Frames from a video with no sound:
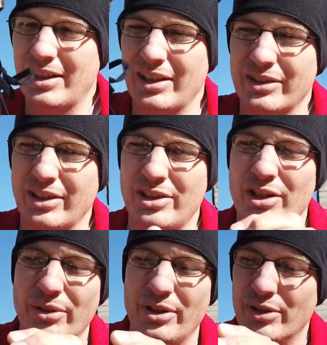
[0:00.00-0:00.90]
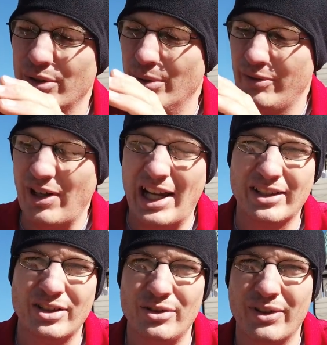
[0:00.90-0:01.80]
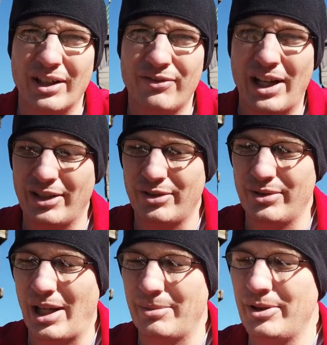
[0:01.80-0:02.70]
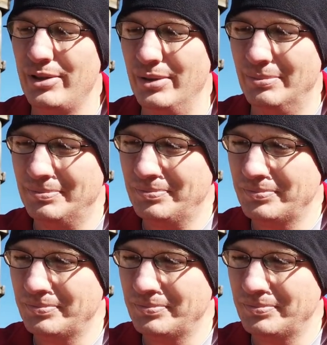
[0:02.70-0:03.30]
I guess, let you know that you're going fast and you've got a faster type shoe.